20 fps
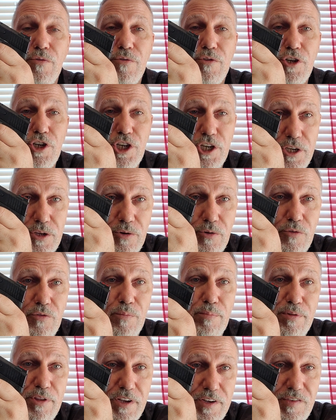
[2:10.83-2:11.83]

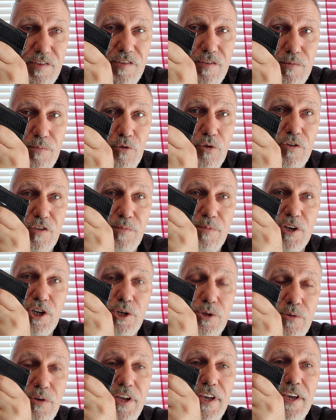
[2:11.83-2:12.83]
Shield Pluses, the more
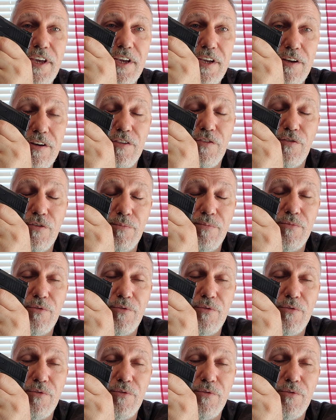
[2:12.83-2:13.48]
special handguns